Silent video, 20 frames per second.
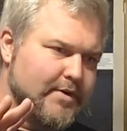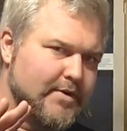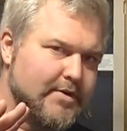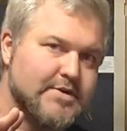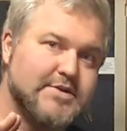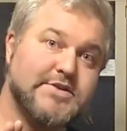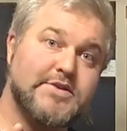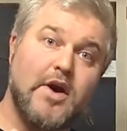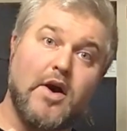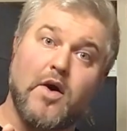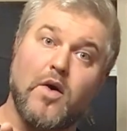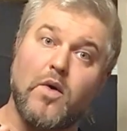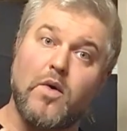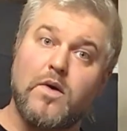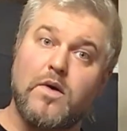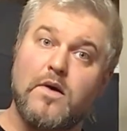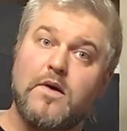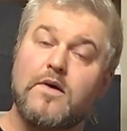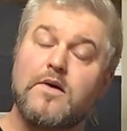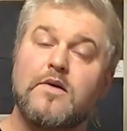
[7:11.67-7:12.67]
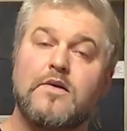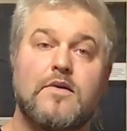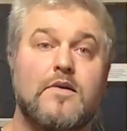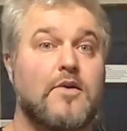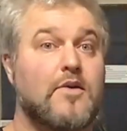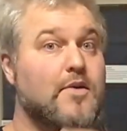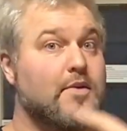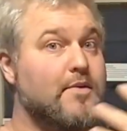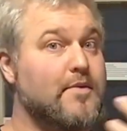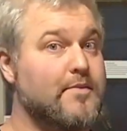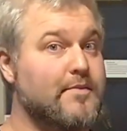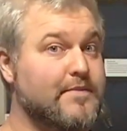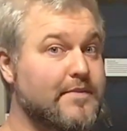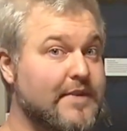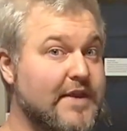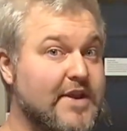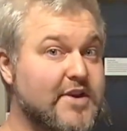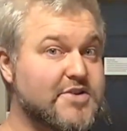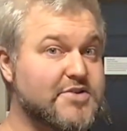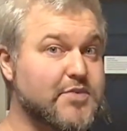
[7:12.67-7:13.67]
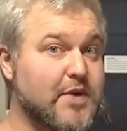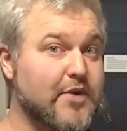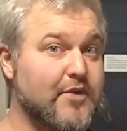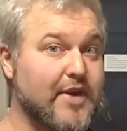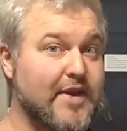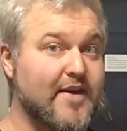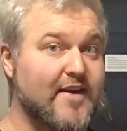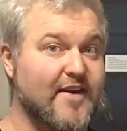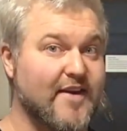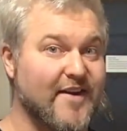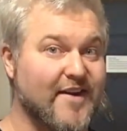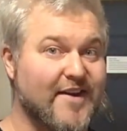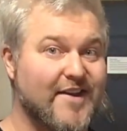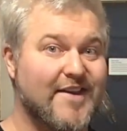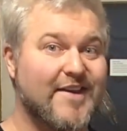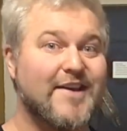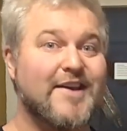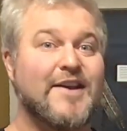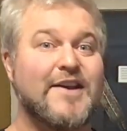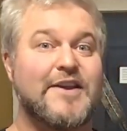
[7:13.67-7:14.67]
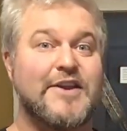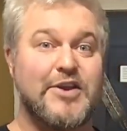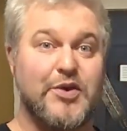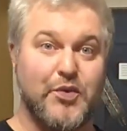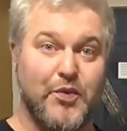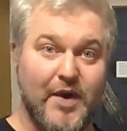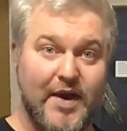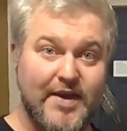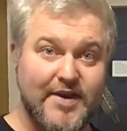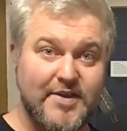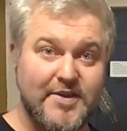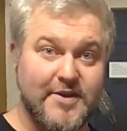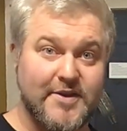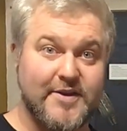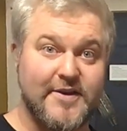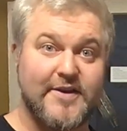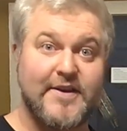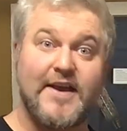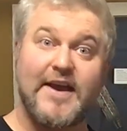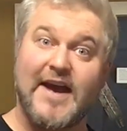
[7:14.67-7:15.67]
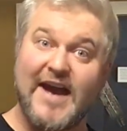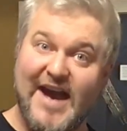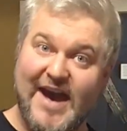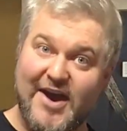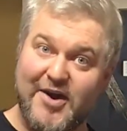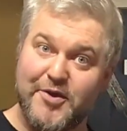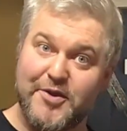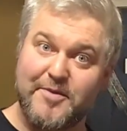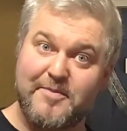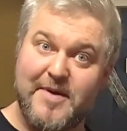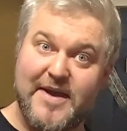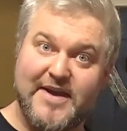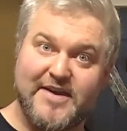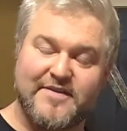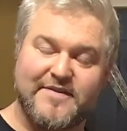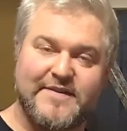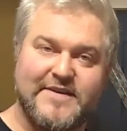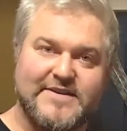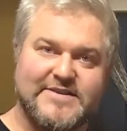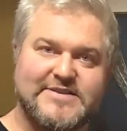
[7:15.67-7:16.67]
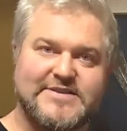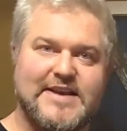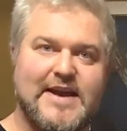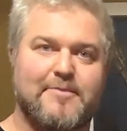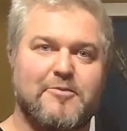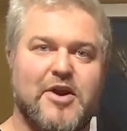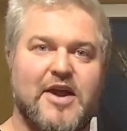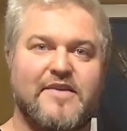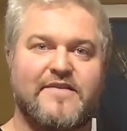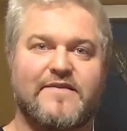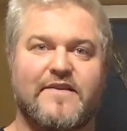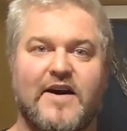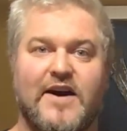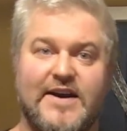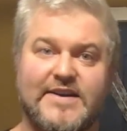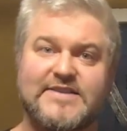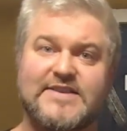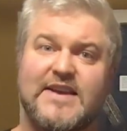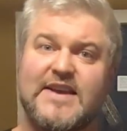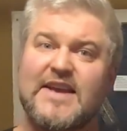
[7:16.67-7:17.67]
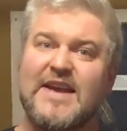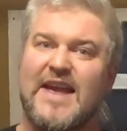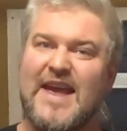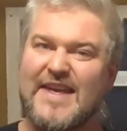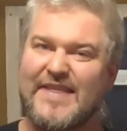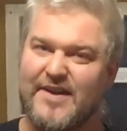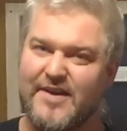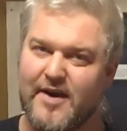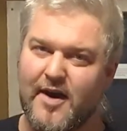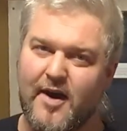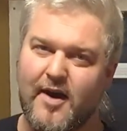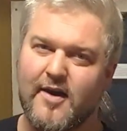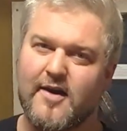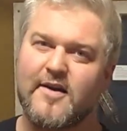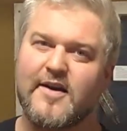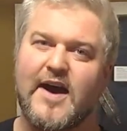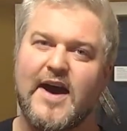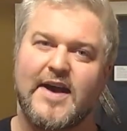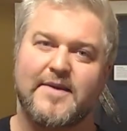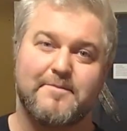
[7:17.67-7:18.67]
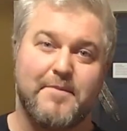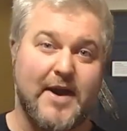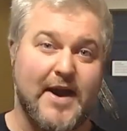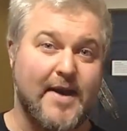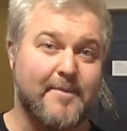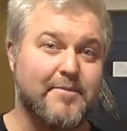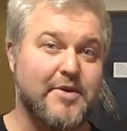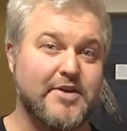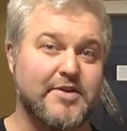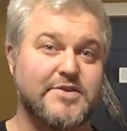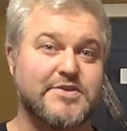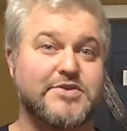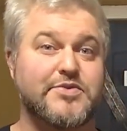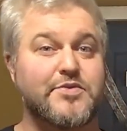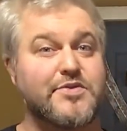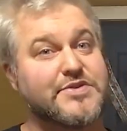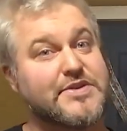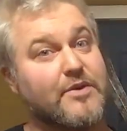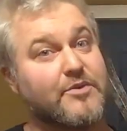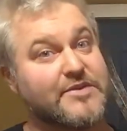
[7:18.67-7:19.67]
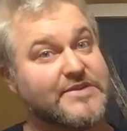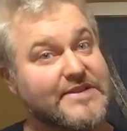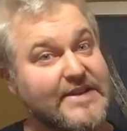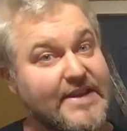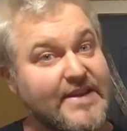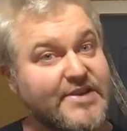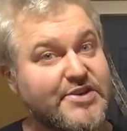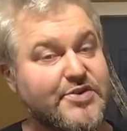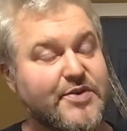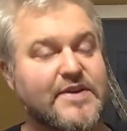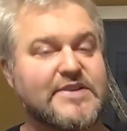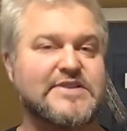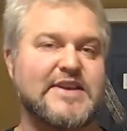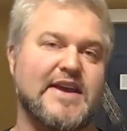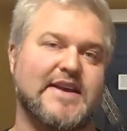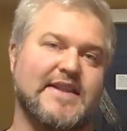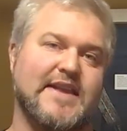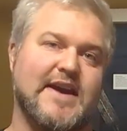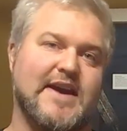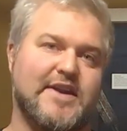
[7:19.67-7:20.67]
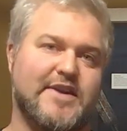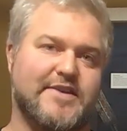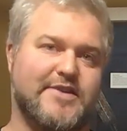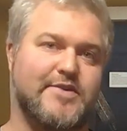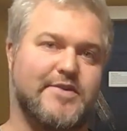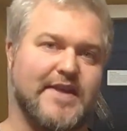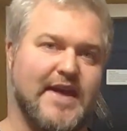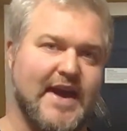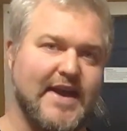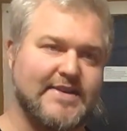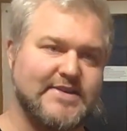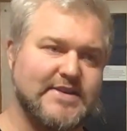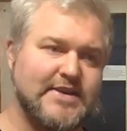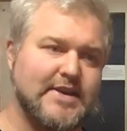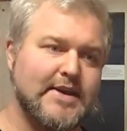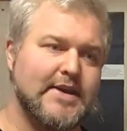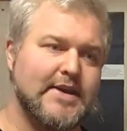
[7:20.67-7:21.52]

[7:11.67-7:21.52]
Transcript: So here's where we are. You want to learn how the battlefield samurai fought, and there are not popular schools that will teach you exactly how to do that.